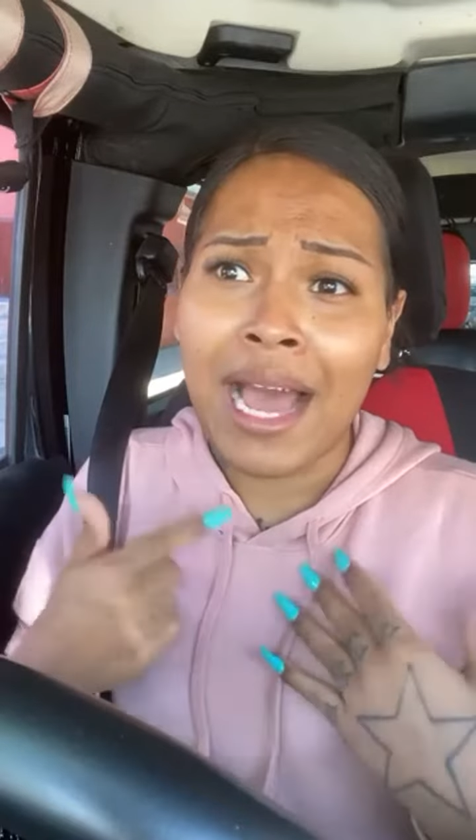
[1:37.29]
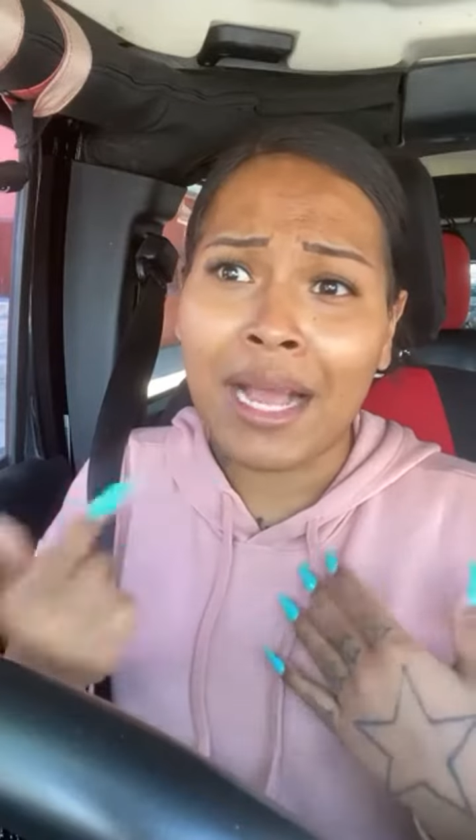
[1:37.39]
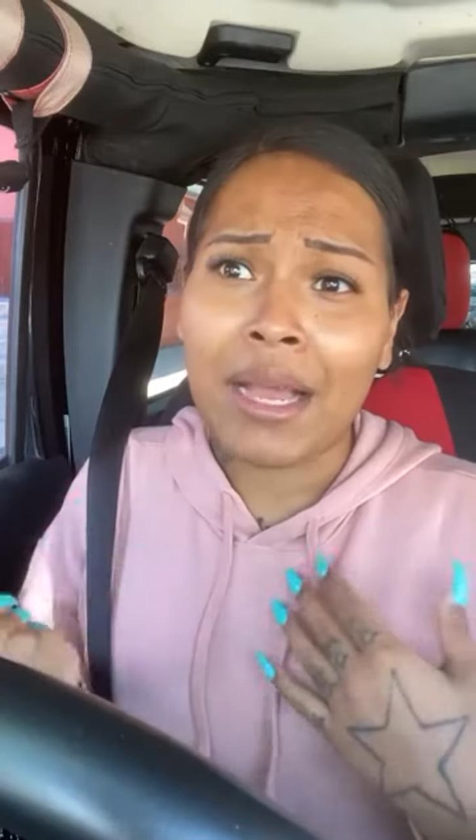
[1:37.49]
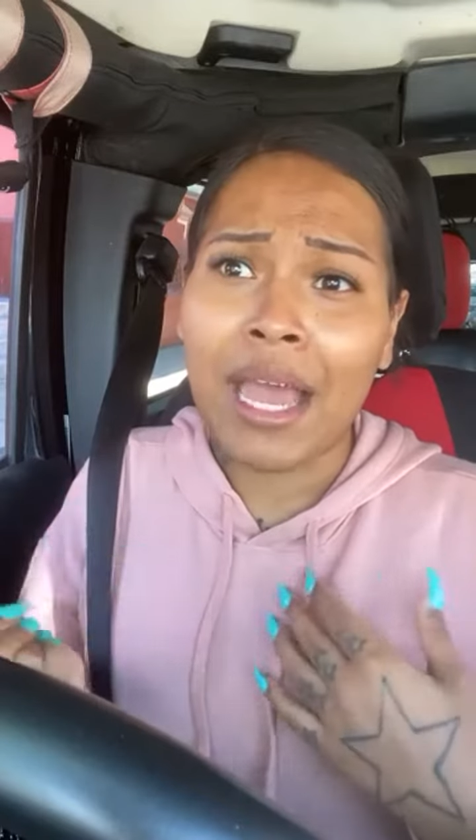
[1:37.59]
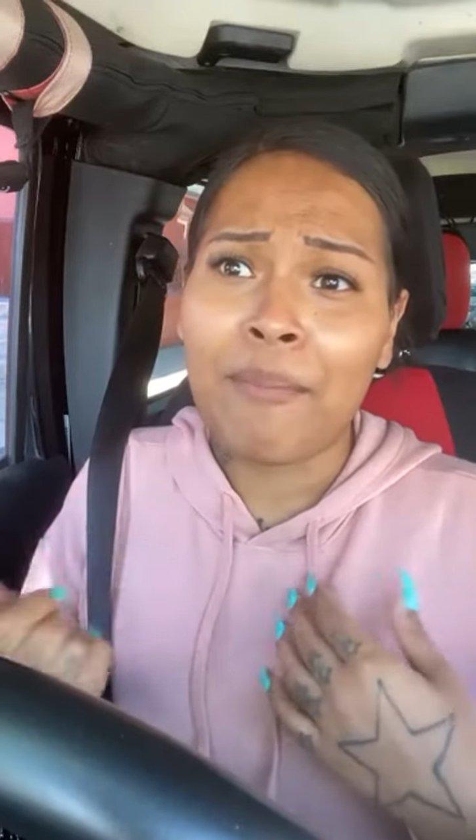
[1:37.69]

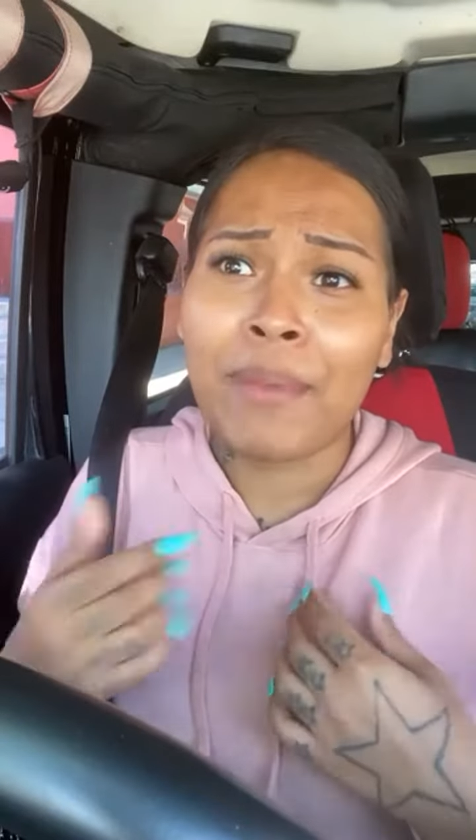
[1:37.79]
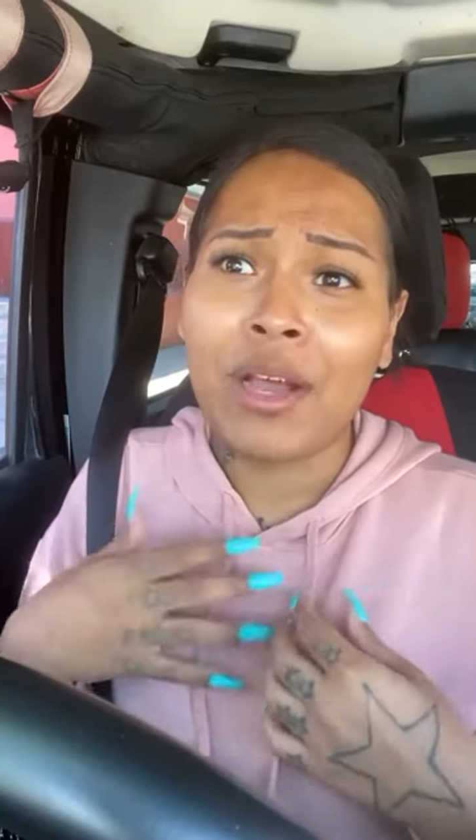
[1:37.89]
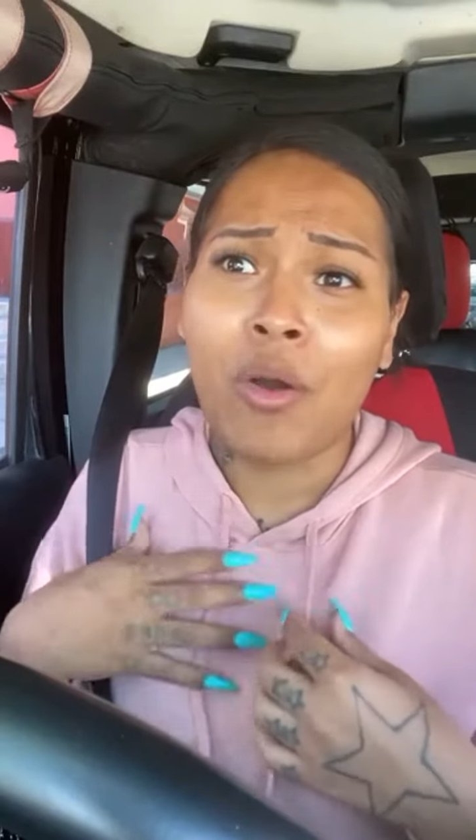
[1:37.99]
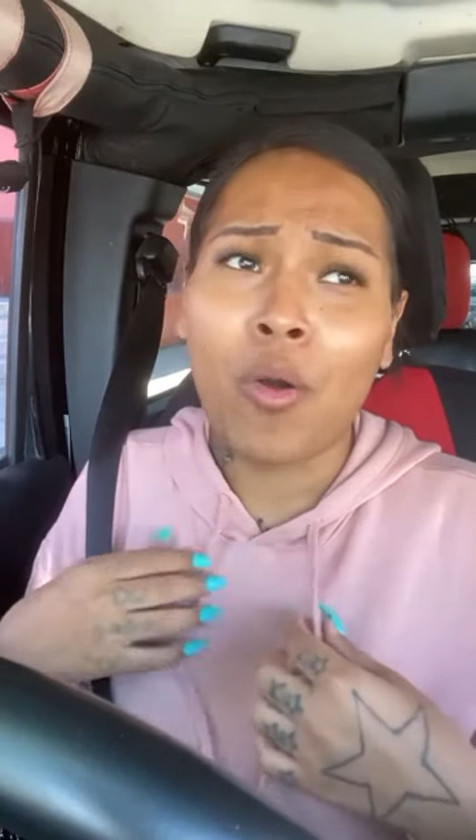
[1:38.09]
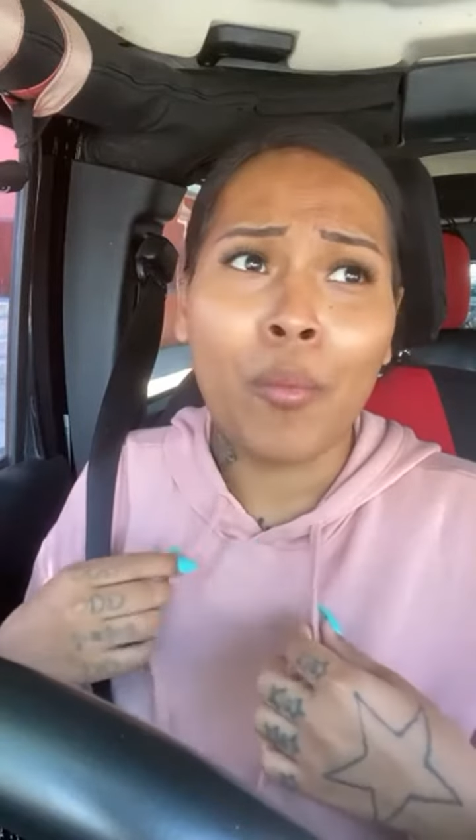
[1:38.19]
and make a
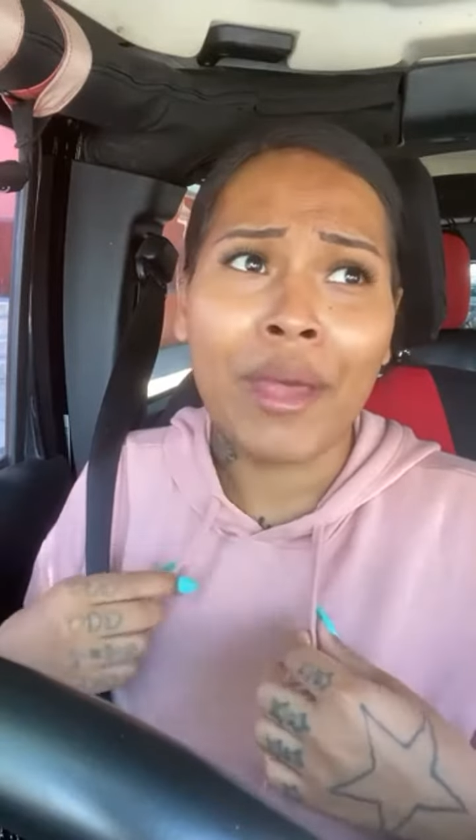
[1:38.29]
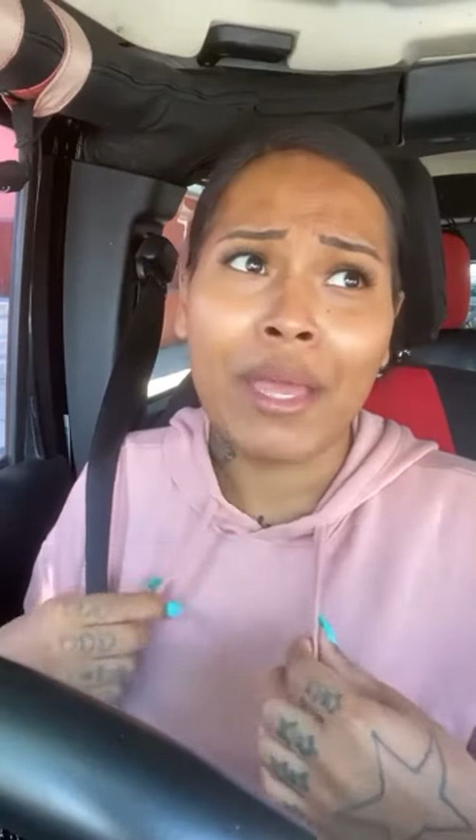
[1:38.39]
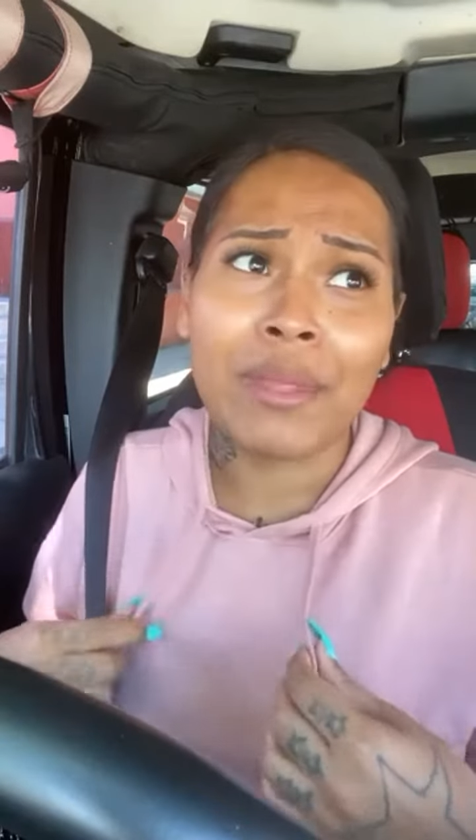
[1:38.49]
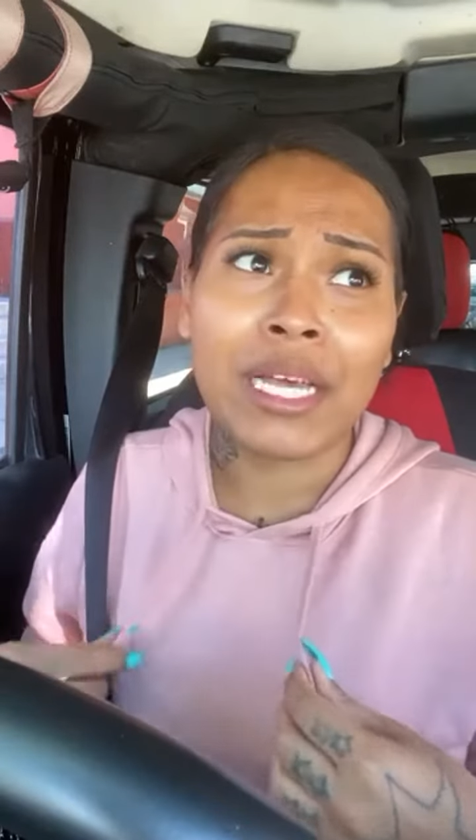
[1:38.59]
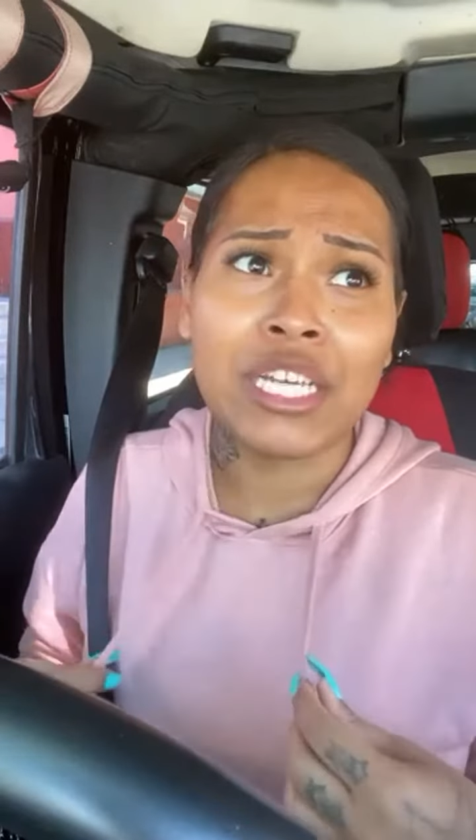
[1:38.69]
whole pit
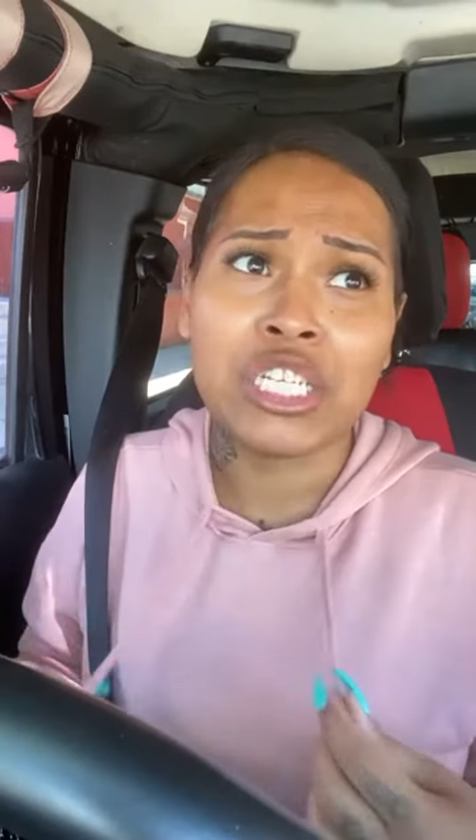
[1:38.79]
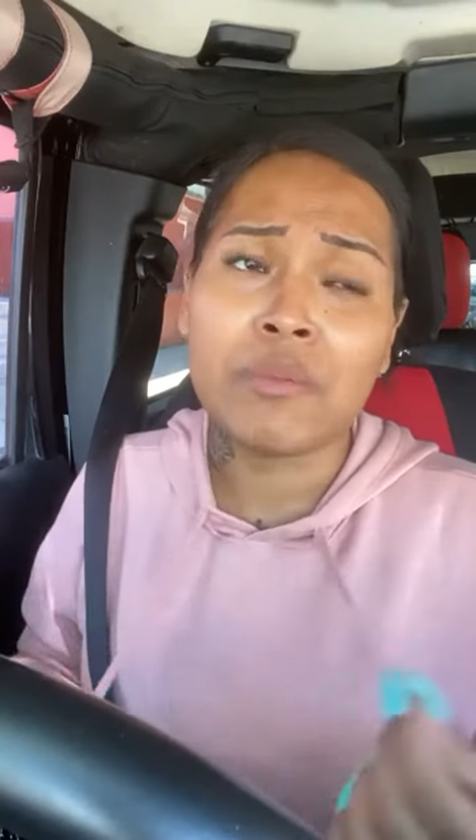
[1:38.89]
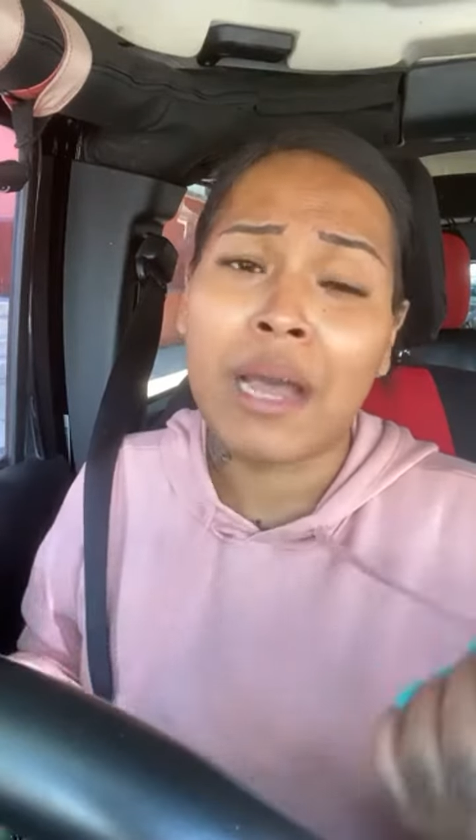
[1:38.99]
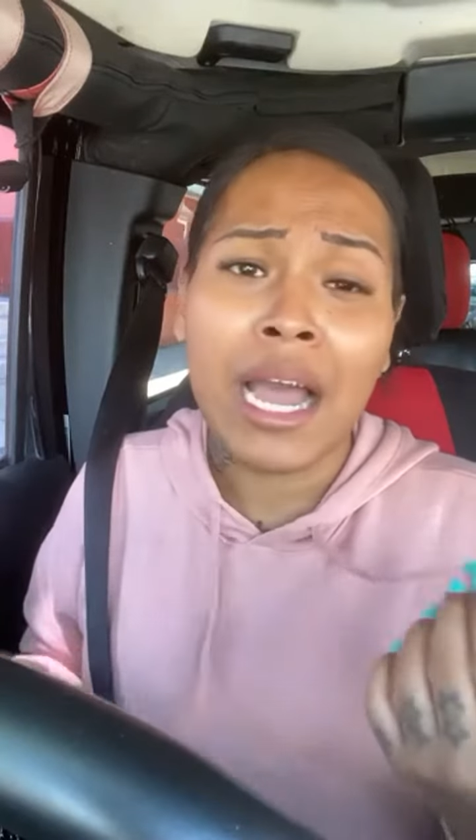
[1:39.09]
because she pot